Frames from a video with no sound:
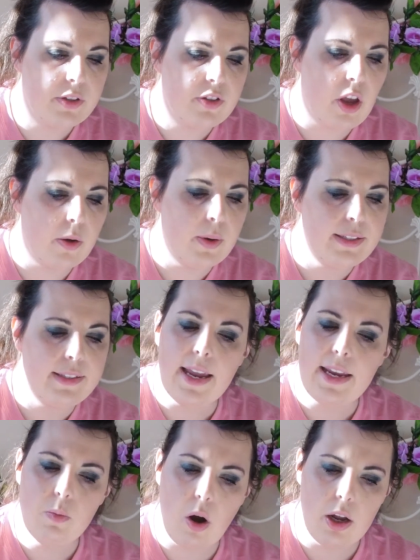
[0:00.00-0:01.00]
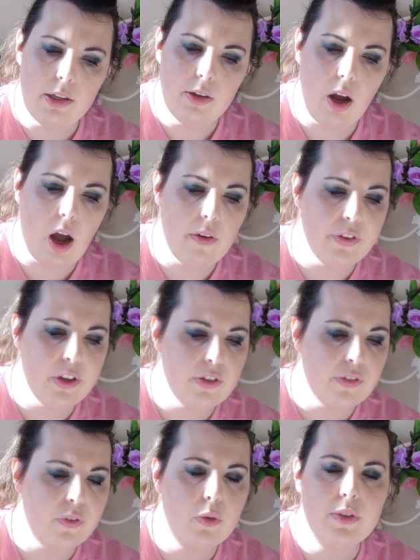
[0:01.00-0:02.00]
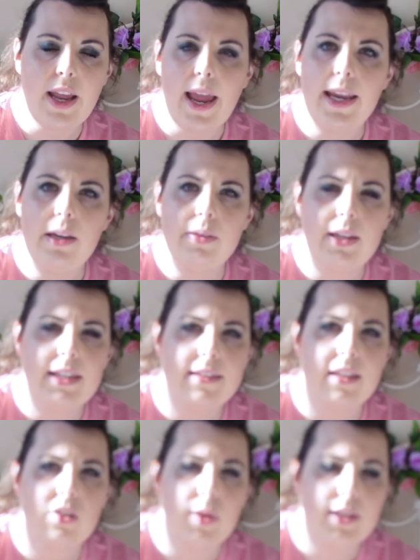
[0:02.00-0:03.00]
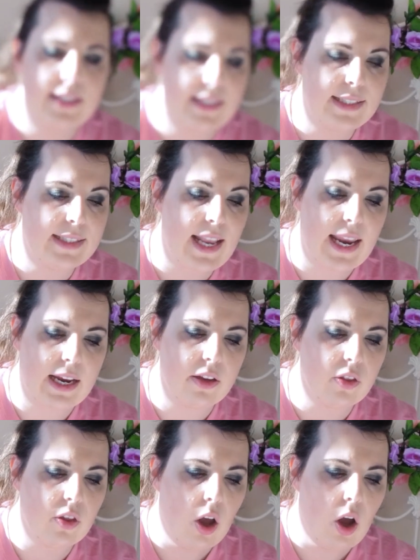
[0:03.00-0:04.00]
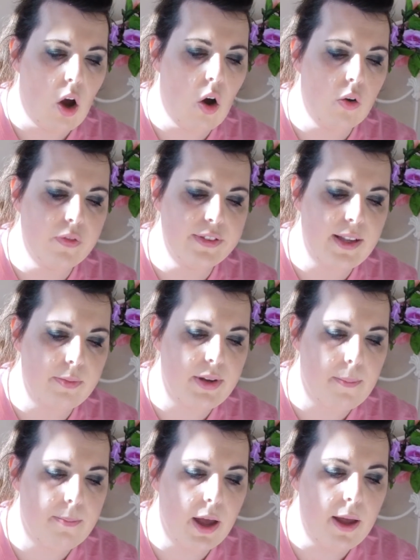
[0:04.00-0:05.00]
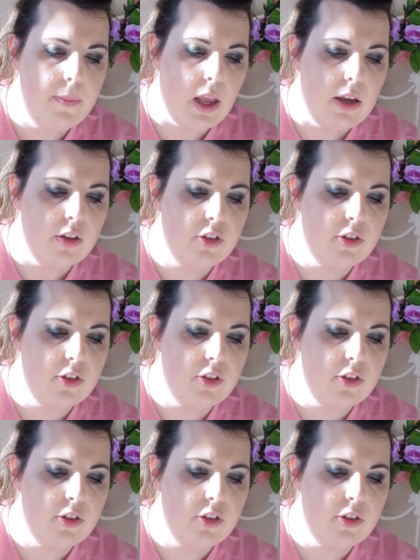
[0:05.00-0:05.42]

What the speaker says: So day 1, our first full day, is the 26th of September.